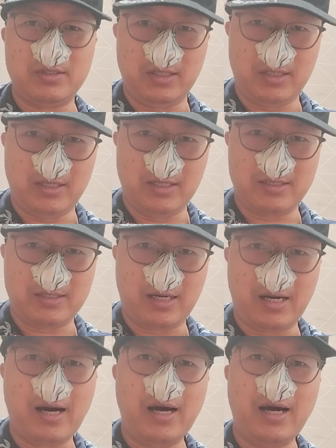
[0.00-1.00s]
is
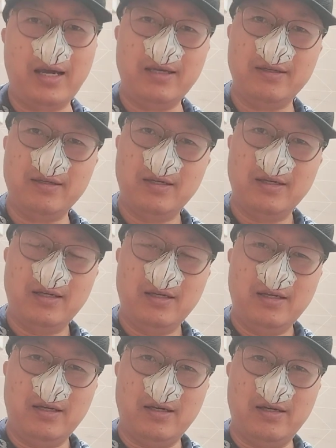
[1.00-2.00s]
high,
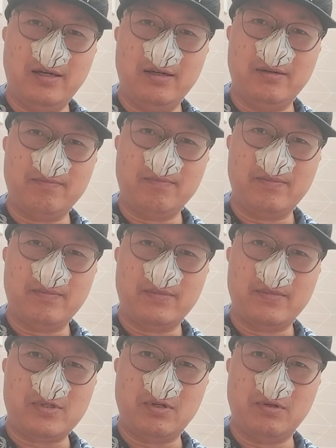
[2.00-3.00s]
and
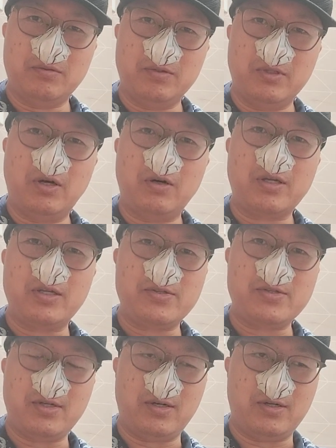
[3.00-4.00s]
so no
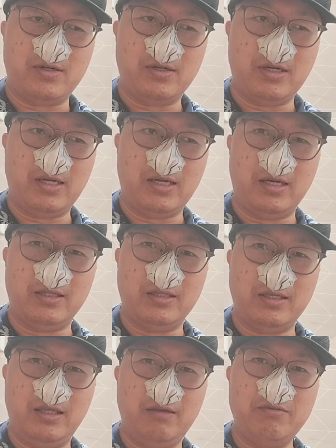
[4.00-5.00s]
concern.
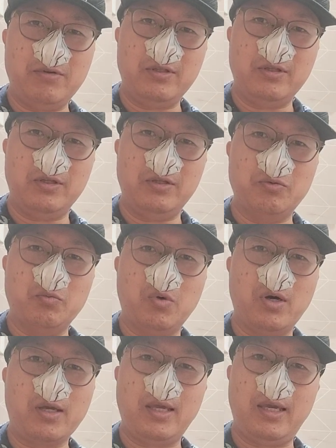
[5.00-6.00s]
And even you
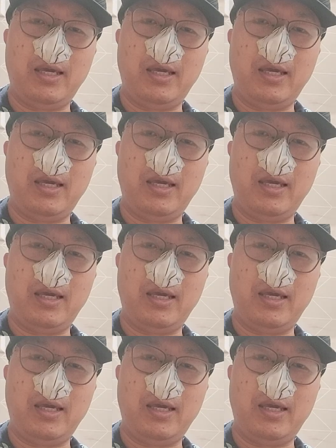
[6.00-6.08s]
walk uh,